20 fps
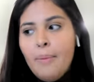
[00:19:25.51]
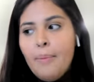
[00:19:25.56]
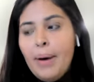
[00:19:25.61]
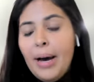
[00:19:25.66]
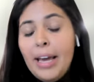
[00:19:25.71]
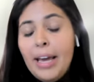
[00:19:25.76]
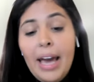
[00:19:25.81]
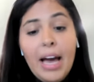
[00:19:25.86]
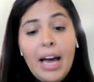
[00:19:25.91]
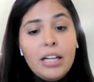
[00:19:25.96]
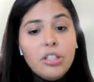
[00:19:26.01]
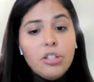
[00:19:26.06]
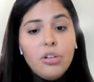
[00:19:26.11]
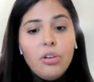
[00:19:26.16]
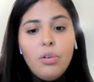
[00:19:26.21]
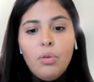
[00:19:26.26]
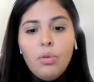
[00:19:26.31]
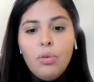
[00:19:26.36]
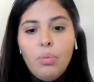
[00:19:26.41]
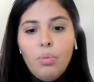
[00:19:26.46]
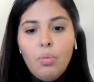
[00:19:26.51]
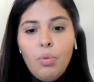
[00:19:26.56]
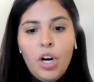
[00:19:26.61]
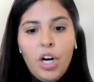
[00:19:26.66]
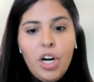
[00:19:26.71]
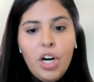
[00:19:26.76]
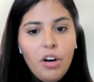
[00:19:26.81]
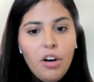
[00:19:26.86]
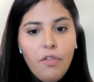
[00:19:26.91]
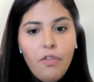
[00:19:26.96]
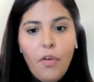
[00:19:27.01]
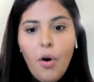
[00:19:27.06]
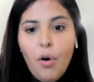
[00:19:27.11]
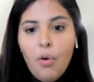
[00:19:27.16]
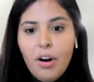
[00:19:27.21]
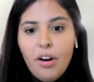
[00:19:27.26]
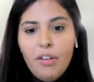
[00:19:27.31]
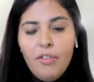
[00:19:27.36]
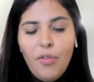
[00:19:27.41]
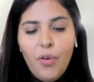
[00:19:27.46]
But yeah, so we look
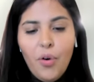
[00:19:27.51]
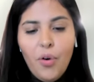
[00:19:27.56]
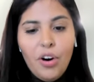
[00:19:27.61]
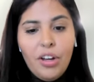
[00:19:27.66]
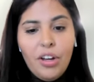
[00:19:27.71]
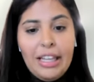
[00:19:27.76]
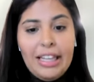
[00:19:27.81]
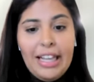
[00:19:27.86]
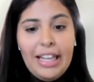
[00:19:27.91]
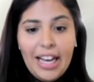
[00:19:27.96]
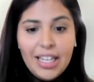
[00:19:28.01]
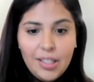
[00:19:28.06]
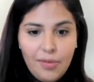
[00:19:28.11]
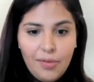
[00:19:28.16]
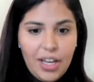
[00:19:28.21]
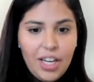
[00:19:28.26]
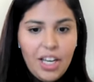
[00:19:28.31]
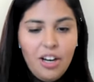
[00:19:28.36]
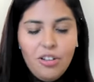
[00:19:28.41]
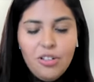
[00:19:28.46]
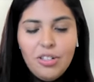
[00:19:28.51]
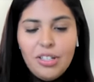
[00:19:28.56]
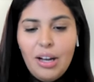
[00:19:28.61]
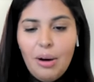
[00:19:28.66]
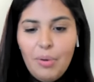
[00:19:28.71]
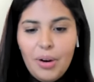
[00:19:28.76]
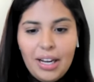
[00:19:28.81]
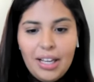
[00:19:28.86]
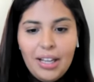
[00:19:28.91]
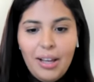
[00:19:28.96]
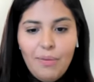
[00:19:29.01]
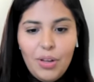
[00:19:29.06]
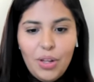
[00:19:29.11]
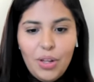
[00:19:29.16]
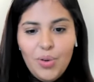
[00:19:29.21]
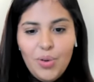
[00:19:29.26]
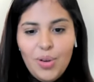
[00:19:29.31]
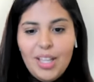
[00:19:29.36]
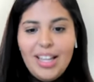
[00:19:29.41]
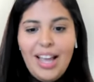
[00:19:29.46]
forward for the next videos that we're gonna
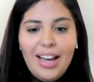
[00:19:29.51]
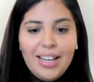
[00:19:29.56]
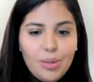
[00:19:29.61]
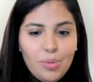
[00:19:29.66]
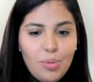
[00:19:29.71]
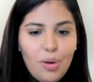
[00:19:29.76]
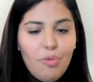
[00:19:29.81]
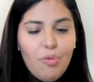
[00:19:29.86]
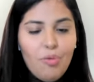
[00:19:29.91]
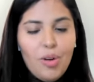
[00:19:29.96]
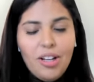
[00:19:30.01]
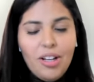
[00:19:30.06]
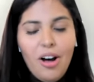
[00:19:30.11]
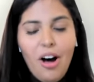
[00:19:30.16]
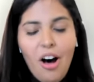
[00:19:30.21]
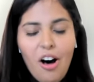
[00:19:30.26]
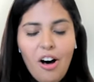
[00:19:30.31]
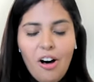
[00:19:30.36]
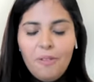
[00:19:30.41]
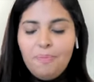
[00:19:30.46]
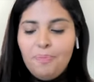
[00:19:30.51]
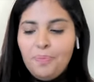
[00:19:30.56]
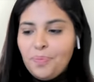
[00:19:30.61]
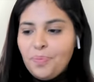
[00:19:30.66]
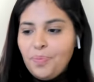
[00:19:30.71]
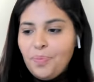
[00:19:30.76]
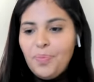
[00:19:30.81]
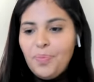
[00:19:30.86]
be doing next week with Golf.